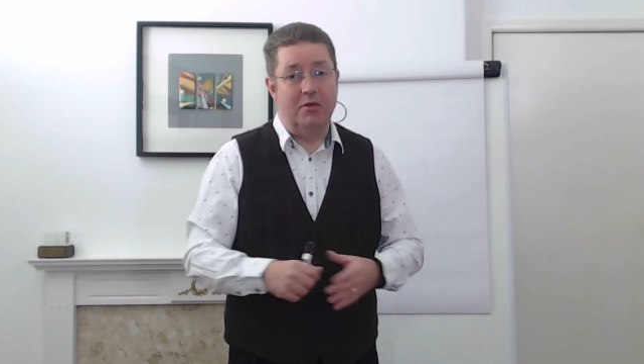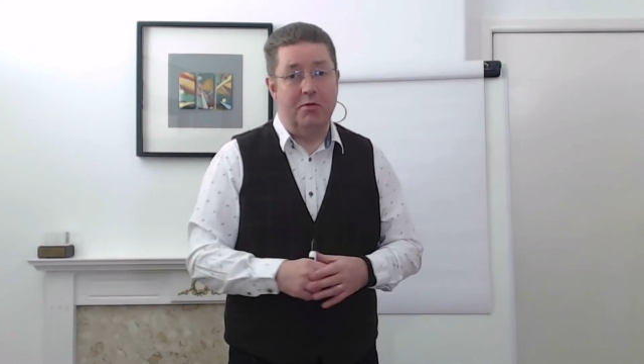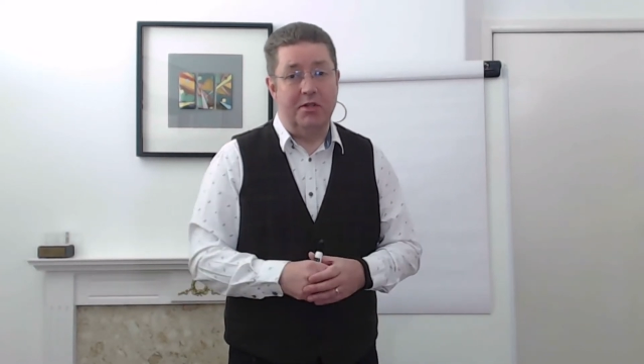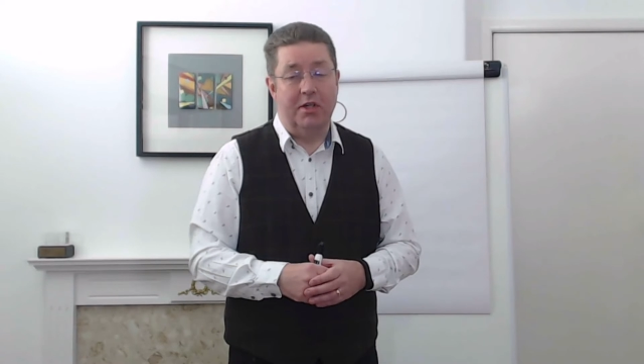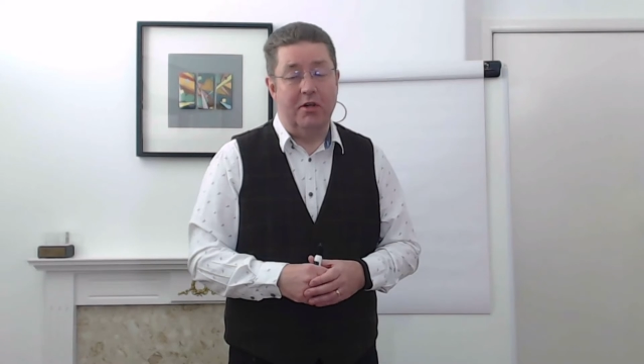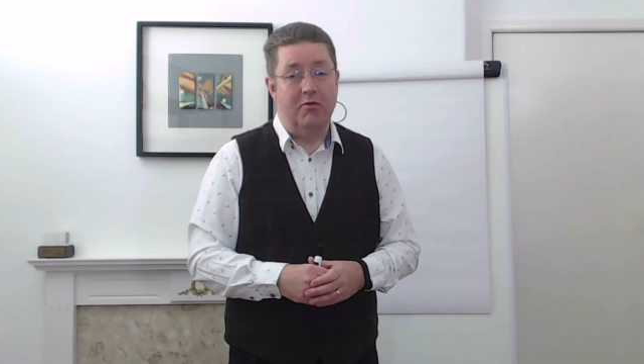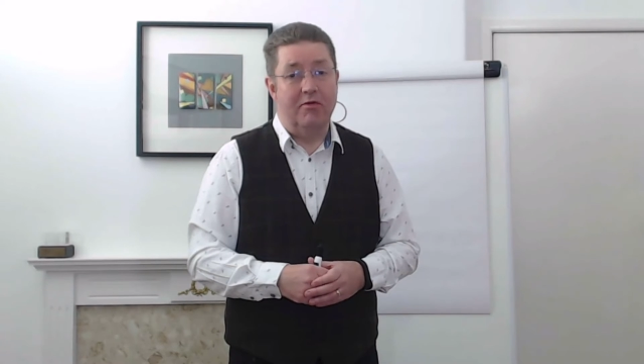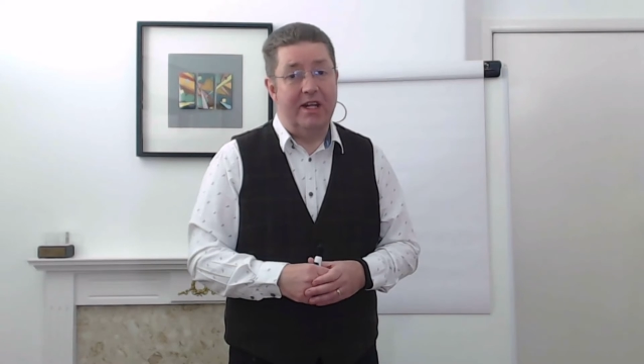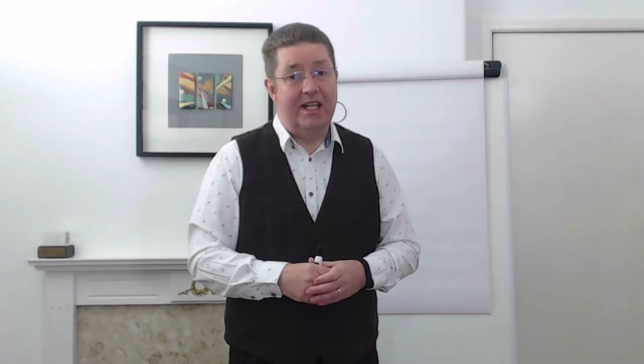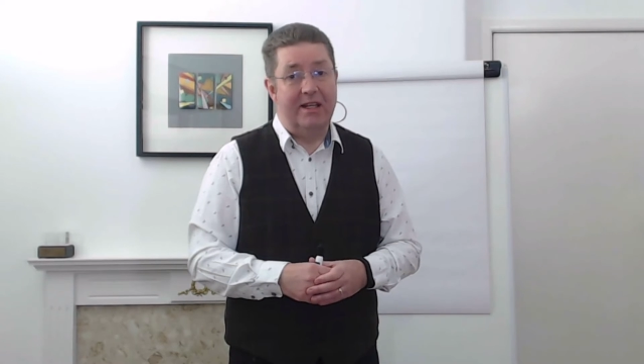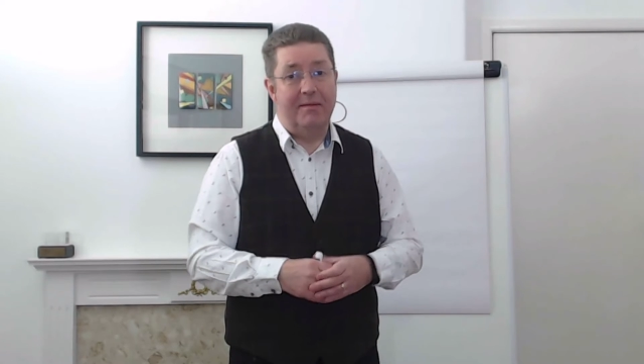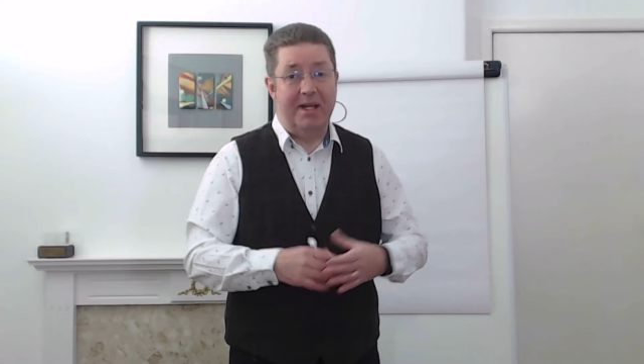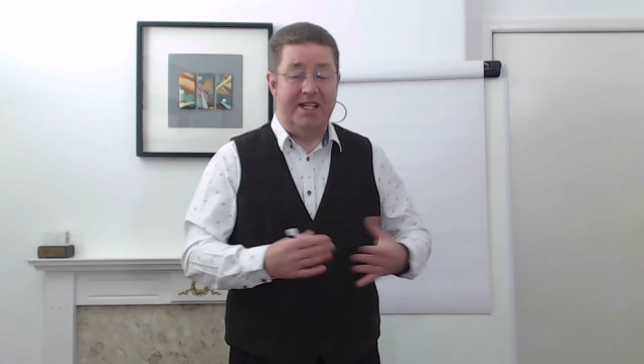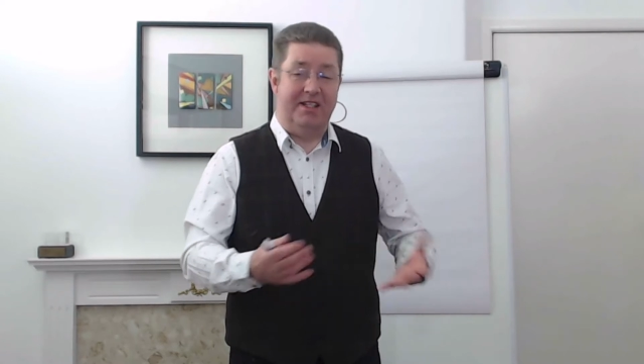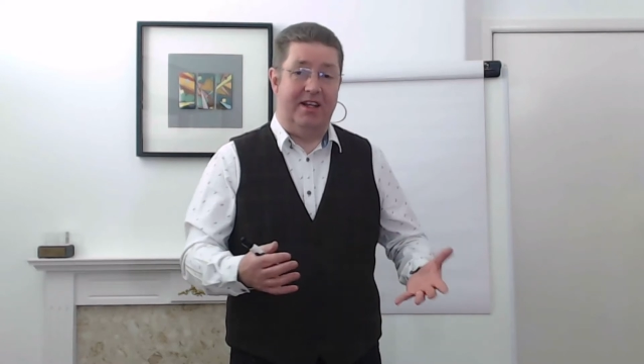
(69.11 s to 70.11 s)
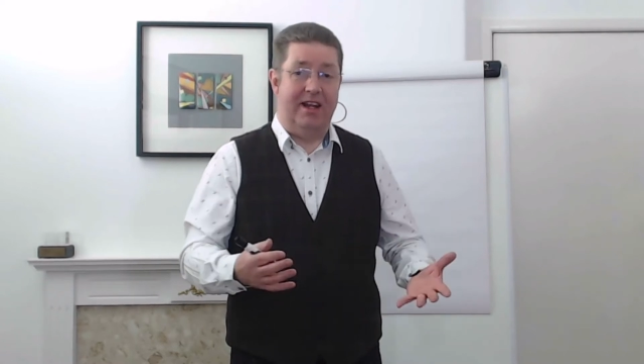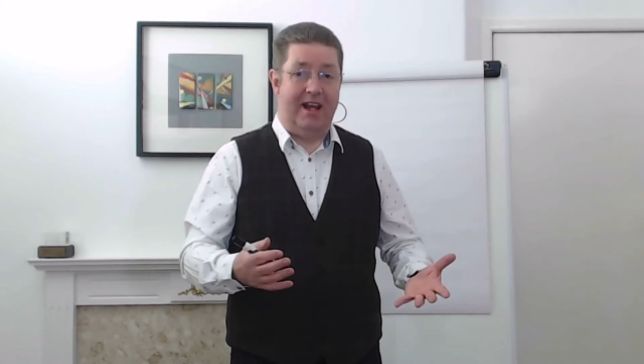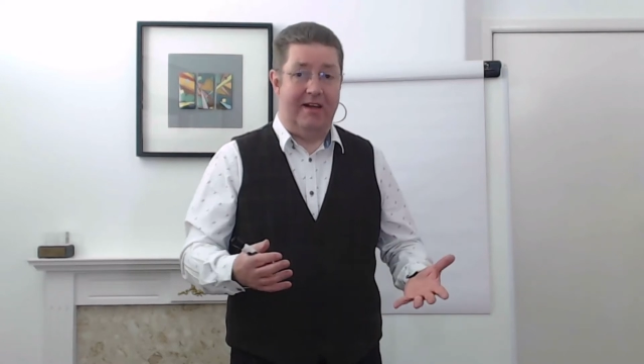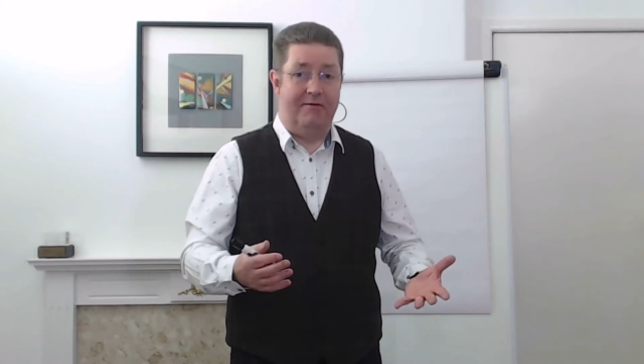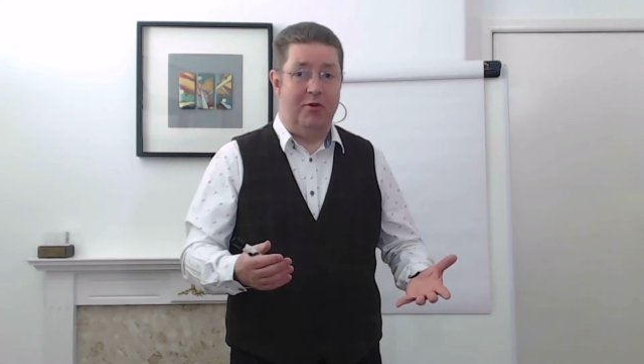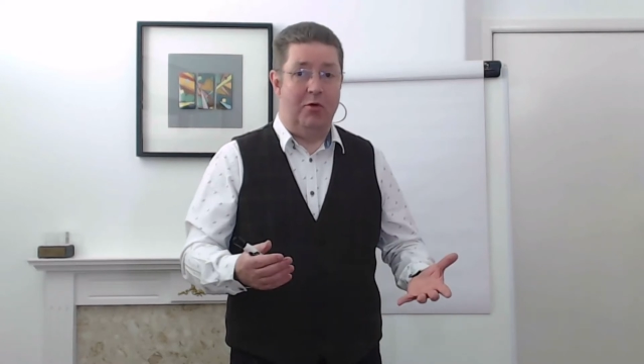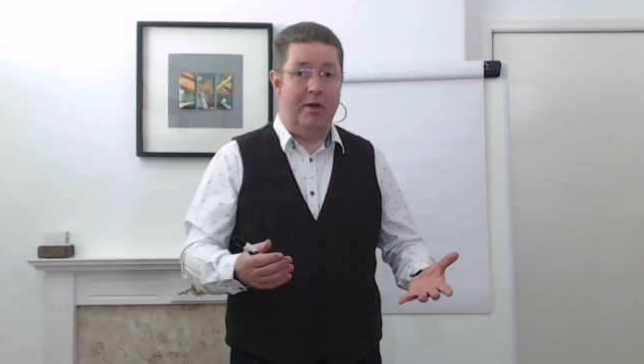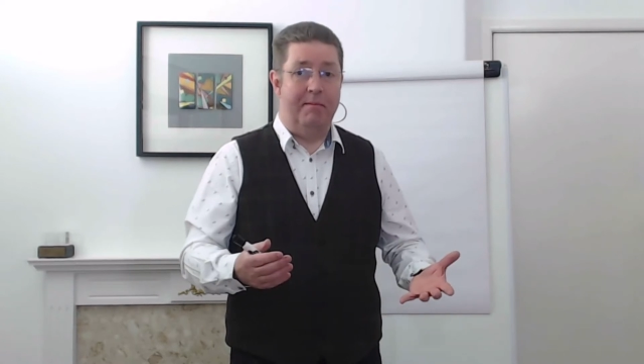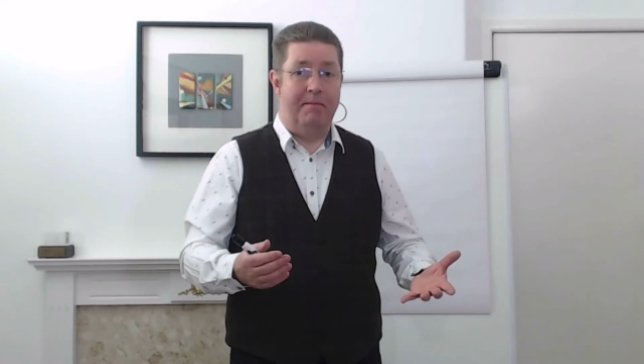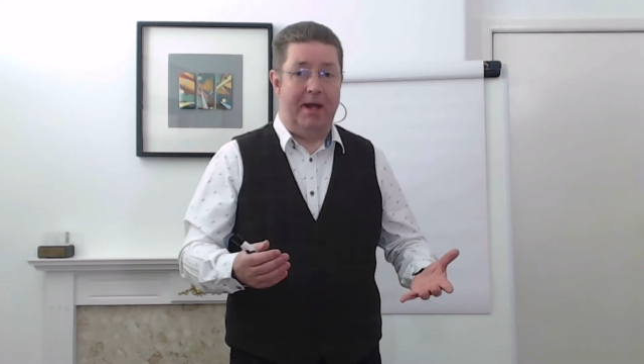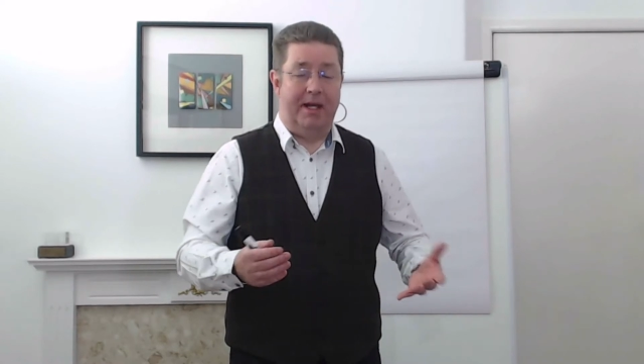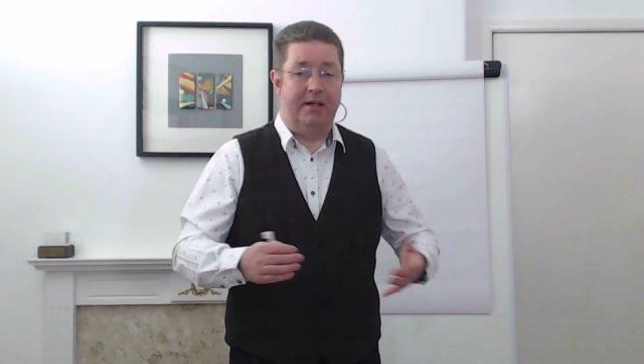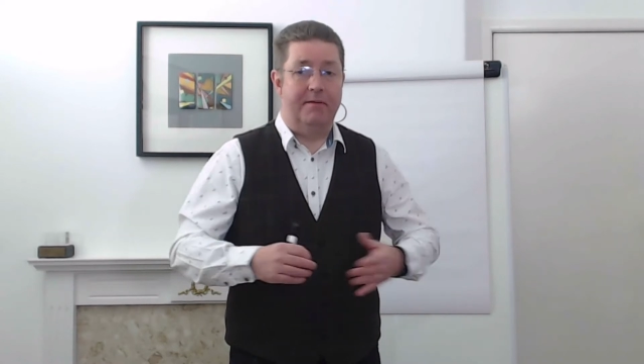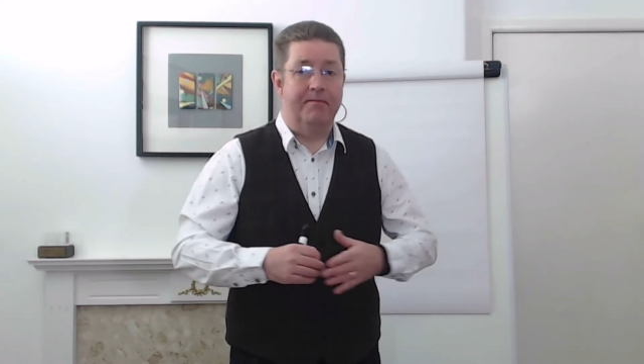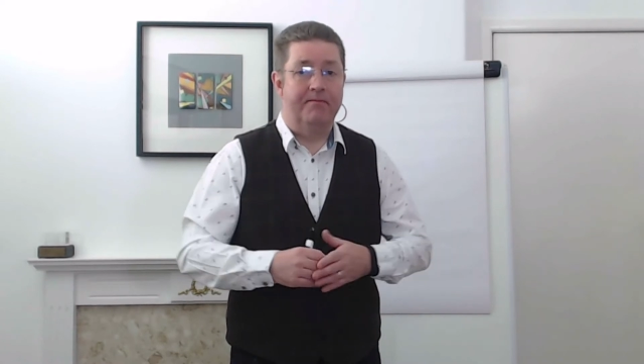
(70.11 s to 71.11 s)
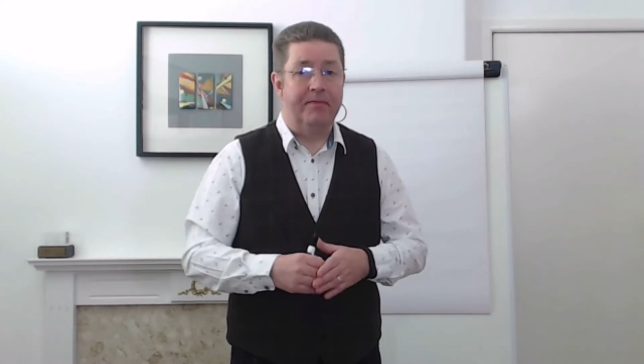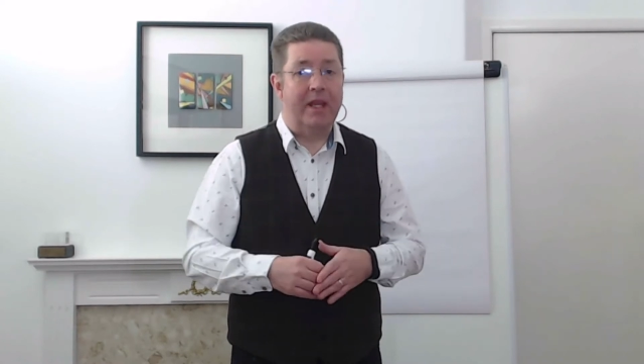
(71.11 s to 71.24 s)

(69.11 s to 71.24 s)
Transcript: no one's going to read them. It's going to have no impact.